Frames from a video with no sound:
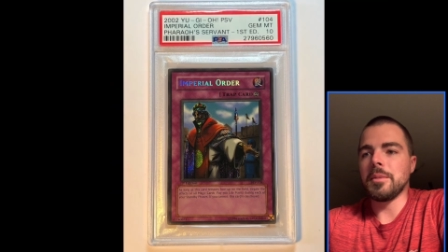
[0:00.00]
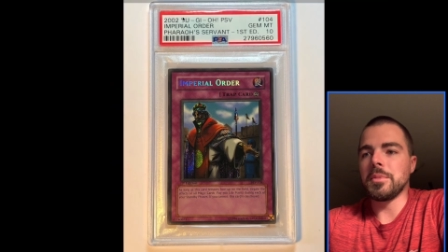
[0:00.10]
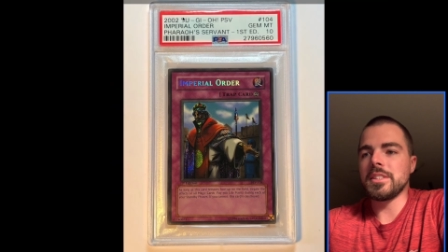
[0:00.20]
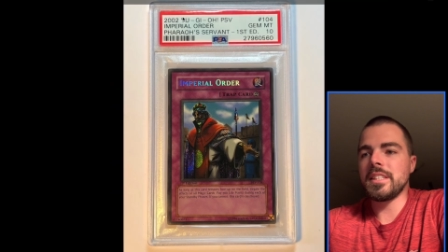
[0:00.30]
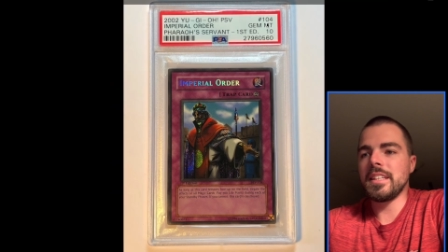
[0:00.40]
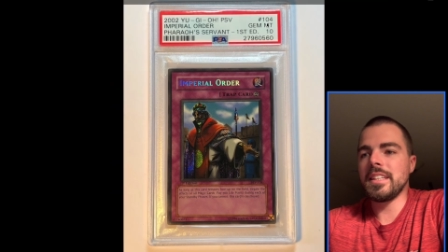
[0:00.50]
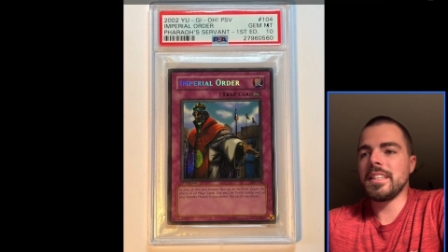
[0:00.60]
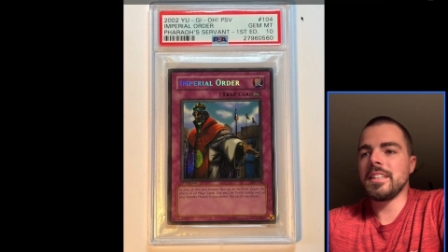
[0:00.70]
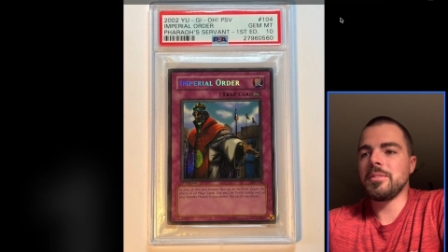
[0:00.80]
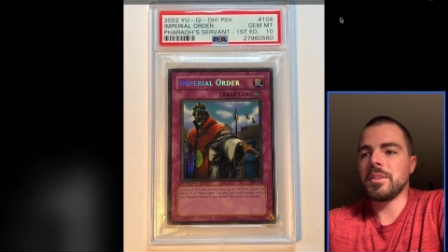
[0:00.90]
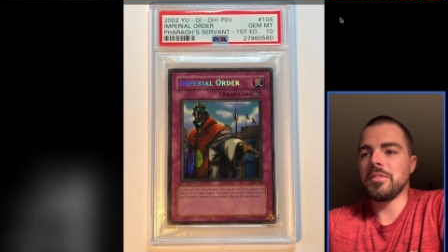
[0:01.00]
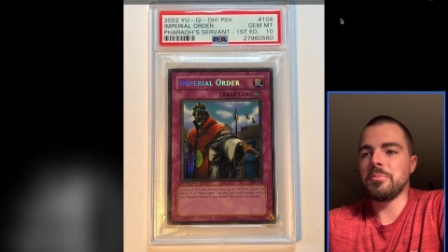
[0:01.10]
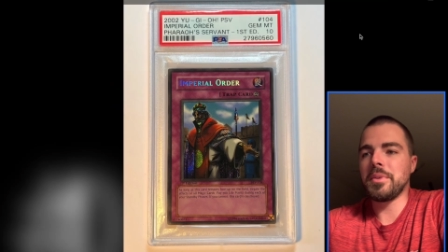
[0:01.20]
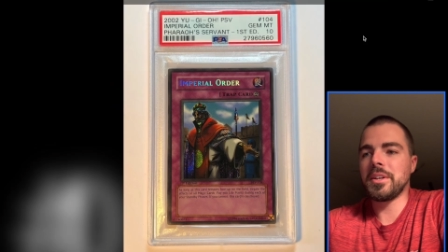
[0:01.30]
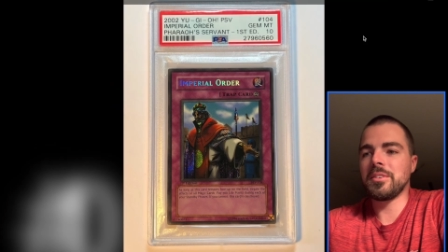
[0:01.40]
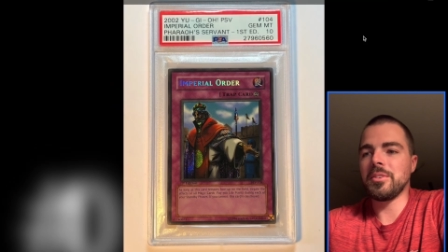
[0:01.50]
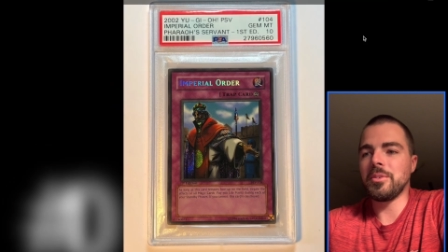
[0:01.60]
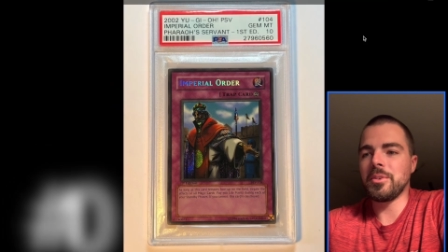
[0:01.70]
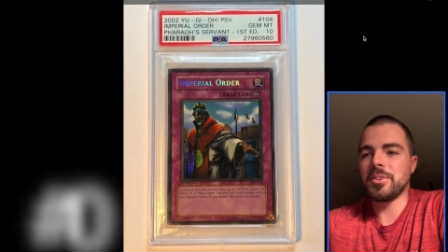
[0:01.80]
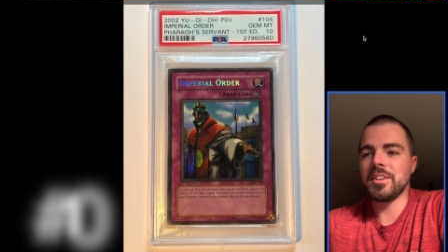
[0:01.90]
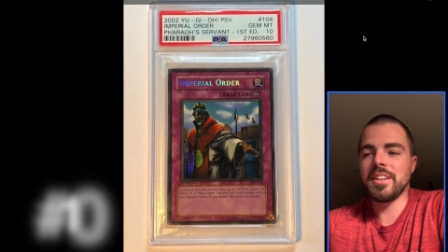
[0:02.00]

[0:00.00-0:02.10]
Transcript: number 10, we have Imperial Order.